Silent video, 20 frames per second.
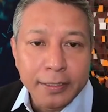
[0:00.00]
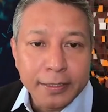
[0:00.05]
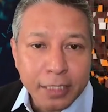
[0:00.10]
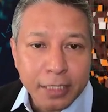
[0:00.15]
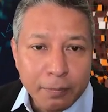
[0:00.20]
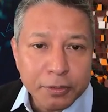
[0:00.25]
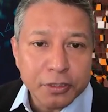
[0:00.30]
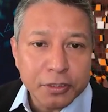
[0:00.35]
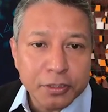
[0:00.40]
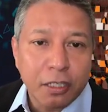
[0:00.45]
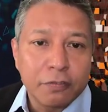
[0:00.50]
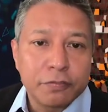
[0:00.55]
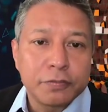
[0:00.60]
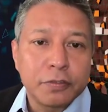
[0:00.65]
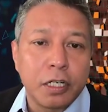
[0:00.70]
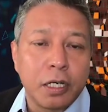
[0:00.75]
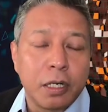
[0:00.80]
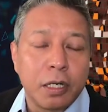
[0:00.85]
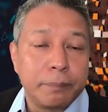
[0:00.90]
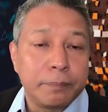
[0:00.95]
In terms
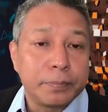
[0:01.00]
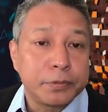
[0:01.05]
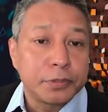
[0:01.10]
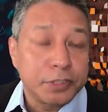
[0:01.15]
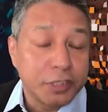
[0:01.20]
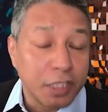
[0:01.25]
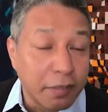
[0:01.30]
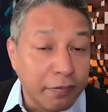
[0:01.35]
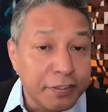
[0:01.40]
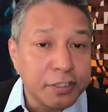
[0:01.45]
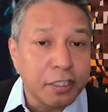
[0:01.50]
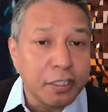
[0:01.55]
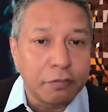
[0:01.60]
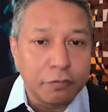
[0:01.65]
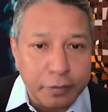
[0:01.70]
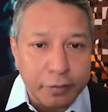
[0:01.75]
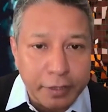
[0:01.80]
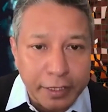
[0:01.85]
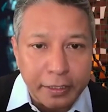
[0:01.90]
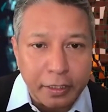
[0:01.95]
of service
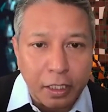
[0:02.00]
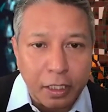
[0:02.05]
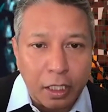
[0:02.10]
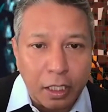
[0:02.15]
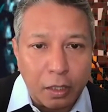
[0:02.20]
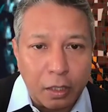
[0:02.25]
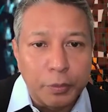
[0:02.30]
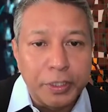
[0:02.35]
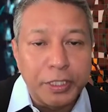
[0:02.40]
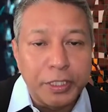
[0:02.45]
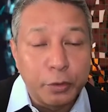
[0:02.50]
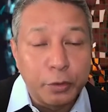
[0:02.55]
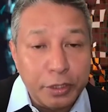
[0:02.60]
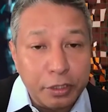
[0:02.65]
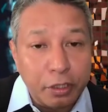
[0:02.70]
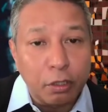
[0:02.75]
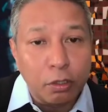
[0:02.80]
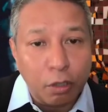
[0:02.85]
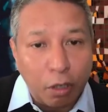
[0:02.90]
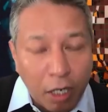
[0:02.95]
offering, we're
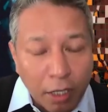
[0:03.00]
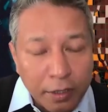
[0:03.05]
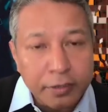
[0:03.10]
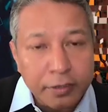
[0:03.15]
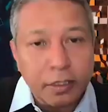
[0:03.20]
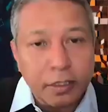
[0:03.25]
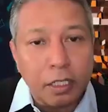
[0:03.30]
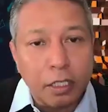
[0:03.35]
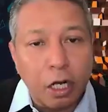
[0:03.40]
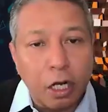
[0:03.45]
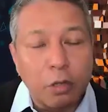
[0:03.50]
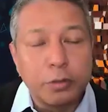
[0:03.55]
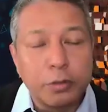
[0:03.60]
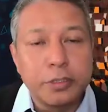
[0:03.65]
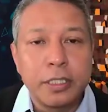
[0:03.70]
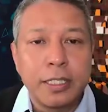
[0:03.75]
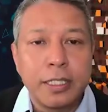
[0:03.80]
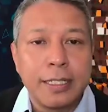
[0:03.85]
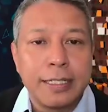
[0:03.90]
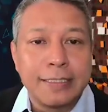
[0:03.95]
doing a lot
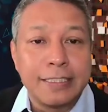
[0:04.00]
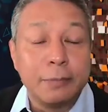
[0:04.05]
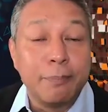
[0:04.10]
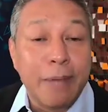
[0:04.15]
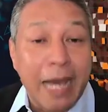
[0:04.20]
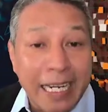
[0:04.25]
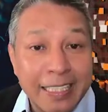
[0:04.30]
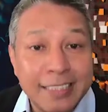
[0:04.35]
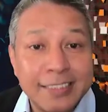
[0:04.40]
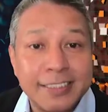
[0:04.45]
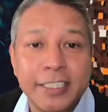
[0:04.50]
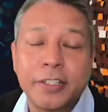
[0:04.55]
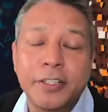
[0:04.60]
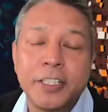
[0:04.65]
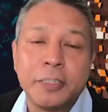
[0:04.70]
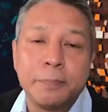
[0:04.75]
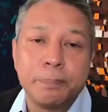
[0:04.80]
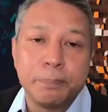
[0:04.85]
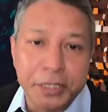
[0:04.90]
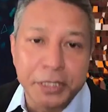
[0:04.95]
around the managed
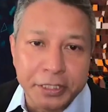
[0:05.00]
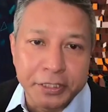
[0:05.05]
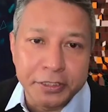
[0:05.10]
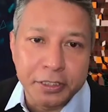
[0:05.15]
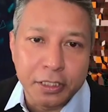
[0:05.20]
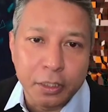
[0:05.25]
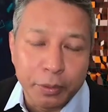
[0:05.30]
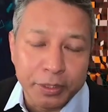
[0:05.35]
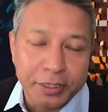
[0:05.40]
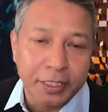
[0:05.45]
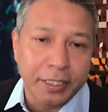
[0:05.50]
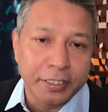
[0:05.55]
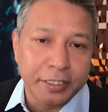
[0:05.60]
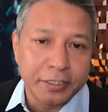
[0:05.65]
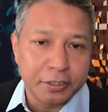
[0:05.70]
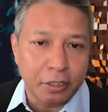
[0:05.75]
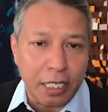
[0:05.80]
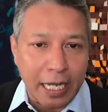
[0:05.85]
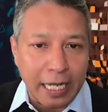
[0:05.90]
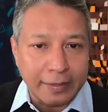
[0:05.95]
security piece, whether
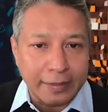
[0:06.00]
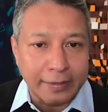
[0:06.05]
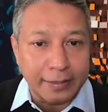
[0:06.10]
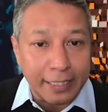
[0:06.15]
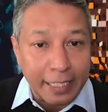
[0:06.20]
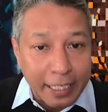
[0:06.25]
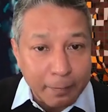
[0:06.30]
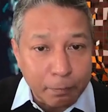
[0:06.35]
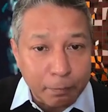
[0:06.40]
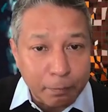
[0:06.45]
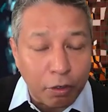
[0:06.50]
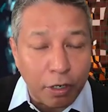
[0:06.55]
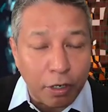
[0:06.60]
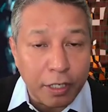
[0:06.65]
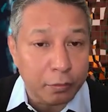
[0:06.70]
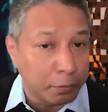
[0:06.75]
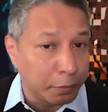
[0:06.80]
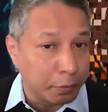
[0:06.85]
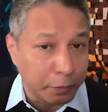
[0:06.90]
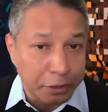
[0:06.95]
it's at the
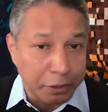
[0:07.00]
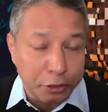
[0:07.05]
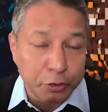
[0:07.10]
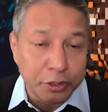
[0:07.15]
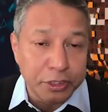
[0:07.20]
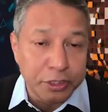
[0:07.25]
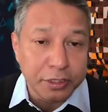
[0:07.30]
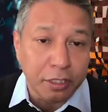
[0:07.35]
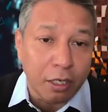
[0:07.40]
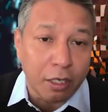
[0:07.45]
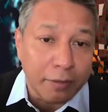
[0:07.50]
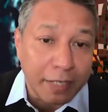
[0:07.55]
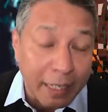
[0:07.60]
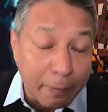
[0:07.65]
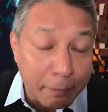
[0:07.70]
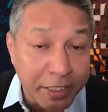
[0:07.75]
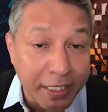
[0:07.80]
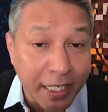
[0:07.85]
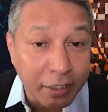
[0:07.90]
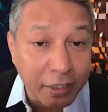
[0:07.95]
endpoint using our
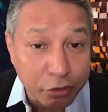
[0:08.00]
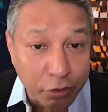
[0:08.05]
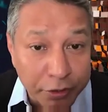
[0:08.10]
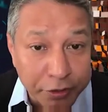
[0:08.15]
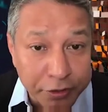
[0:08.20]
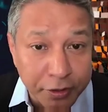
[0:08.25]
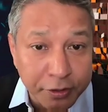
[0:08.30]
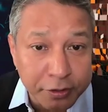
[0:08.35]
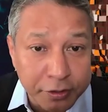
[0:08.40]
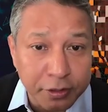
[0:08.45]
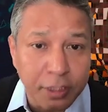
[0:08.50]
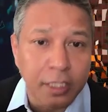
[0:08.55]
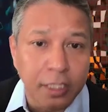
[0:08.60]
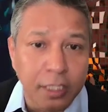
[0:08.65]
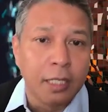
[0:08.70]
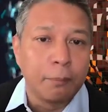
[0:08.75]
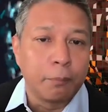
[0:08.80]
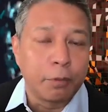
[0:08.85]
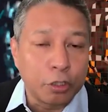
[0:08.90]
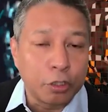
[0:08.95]
MDR solutions,
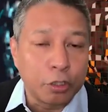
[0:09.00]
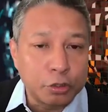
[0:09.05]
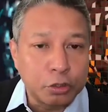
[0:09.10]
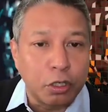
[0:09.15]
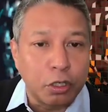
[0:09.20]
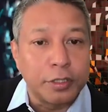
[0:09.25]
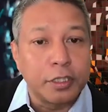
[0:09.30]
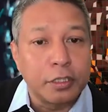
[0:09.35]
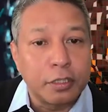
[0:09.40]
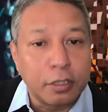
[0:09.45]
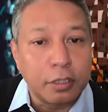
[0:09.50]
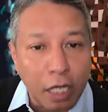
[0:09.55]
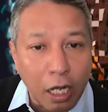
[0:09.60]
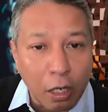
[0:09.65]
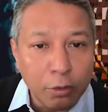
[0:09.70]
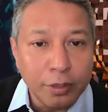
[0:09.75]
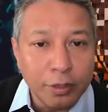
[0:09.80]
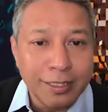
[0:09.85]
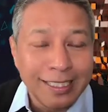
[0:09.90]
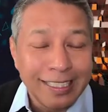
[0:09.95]
but also on the
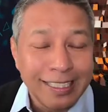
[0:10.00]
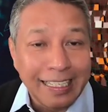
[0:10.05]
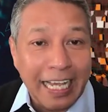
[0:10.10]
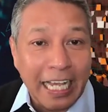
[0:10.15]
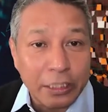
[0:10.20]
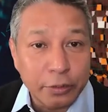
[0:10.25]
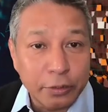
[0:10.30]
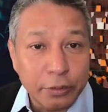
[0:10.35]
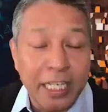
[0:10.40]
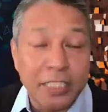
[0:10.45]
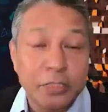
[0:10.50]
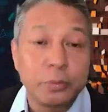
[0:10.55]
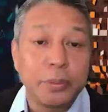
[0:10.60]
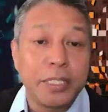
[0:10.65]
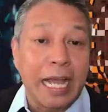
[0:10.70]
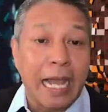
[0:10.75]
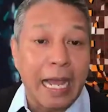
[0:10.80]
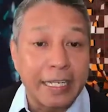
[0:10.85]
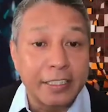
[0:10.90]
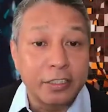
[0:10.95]
cloud, as well as
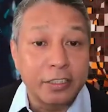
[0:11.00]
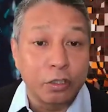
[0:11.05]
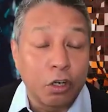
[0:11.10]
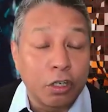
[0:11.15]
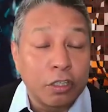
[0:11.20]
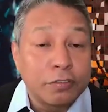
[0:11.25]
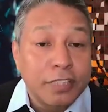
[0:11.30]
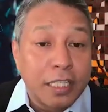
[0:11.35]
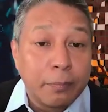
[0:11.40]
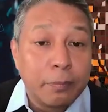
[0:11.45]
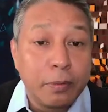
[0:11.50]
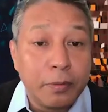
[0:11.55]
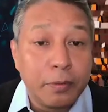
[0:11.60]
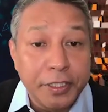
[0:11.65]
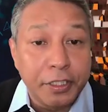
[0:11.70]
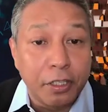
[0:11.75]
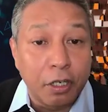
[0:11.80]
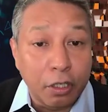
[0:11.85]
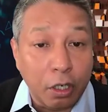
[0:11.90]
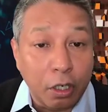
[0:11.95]
we're adding a lot of
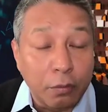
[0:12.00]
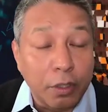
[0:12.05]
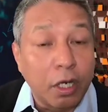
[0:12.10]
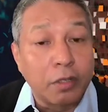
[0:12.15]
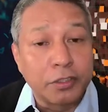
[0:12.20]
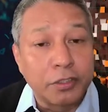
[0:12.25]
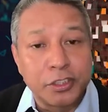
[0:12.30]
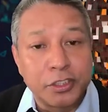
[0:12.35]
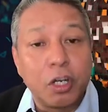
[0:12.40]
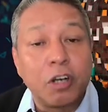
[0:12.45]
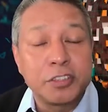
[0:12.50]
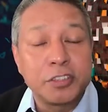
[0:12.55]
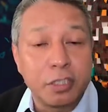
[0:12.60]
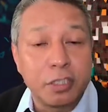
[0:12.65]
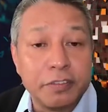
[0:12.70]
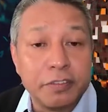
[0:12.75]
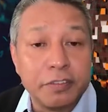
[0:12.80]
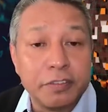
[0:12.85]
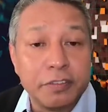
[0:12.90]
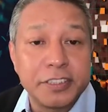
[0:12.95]
capability around our SOC
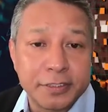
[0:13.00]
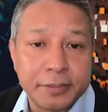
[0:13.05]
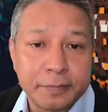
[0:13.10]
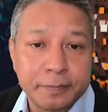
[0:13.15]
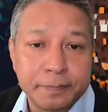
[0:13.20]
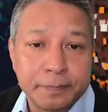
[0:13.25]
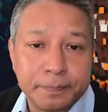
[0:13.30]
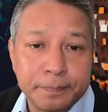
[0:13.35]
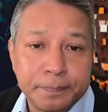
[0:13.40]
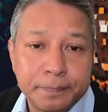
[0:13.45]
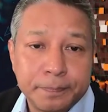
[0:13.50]
services.